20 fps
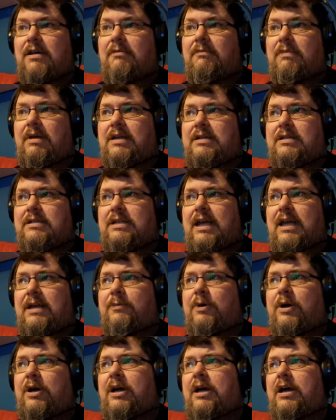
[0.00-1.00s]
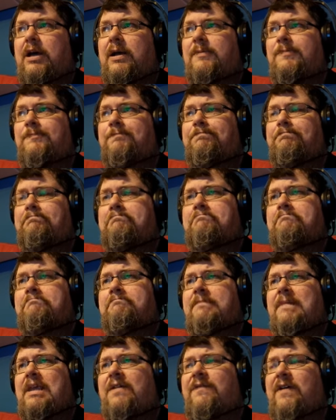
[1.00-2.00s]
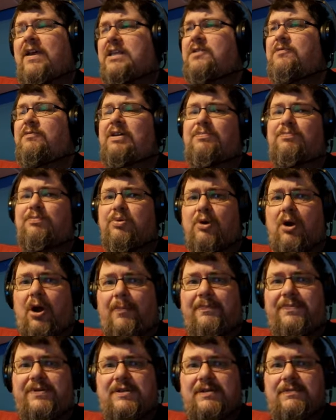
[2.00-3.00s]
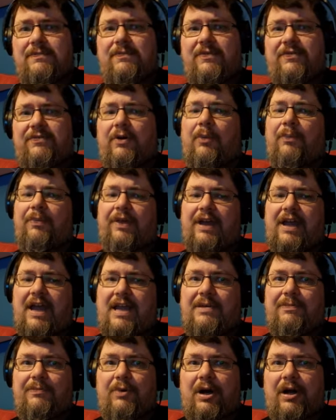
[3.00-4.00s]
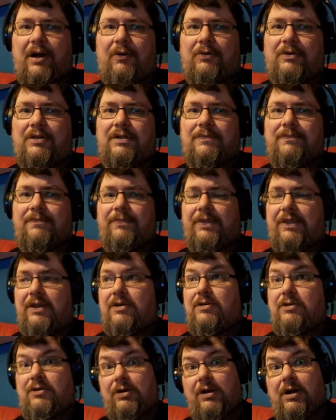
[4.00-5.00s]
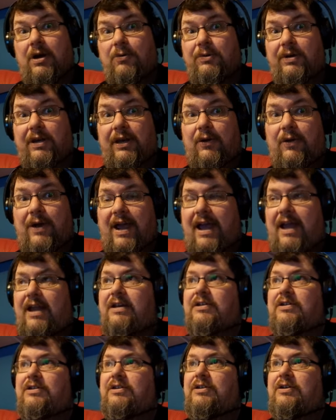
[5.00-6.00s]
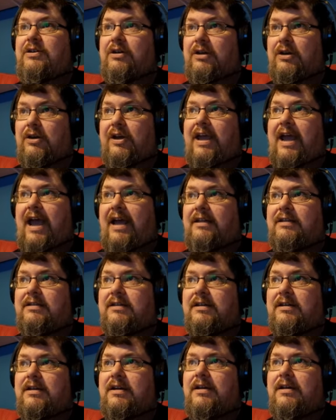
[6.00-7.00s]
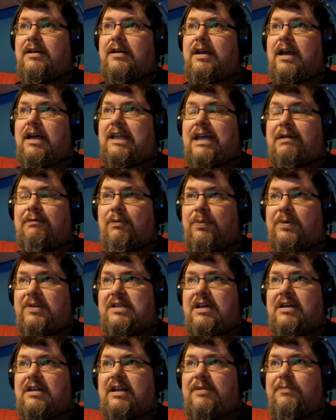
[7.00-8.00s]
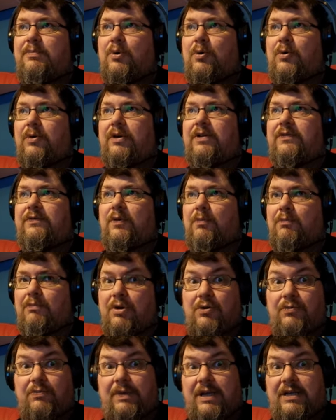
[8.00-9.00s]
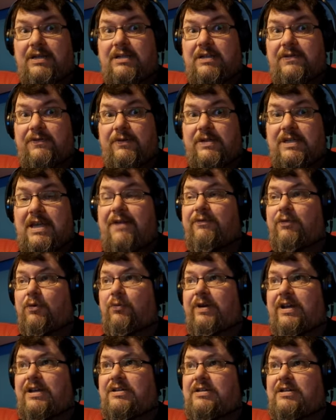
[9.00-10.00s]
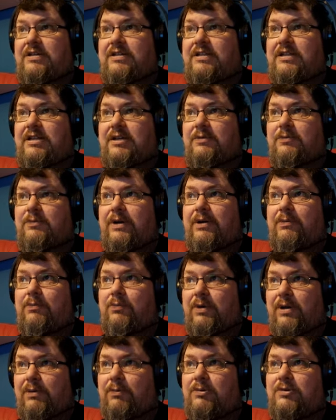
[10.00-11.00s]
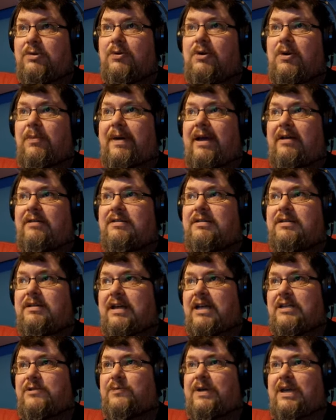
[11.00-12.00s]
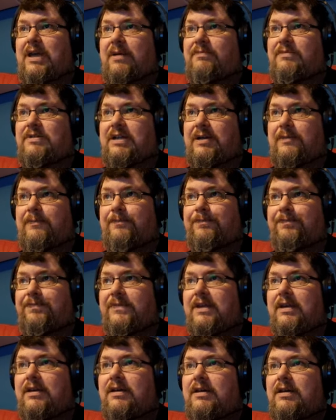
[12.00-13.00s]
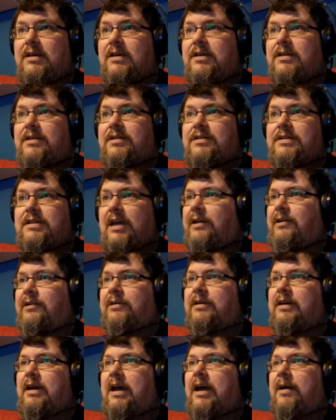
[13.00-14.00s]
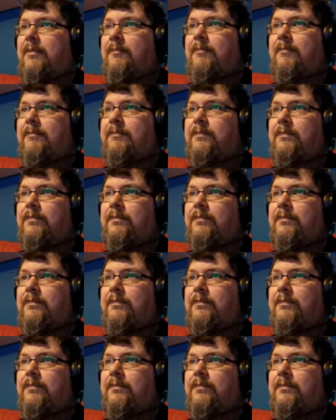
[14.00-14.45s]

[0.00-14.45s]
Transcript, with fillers: because they were effectively props from the game world that you could hold in your hand and you could look at. And they were particularly important for Moonmist for several reasons that we'll, we will talk about as we come to. So, um,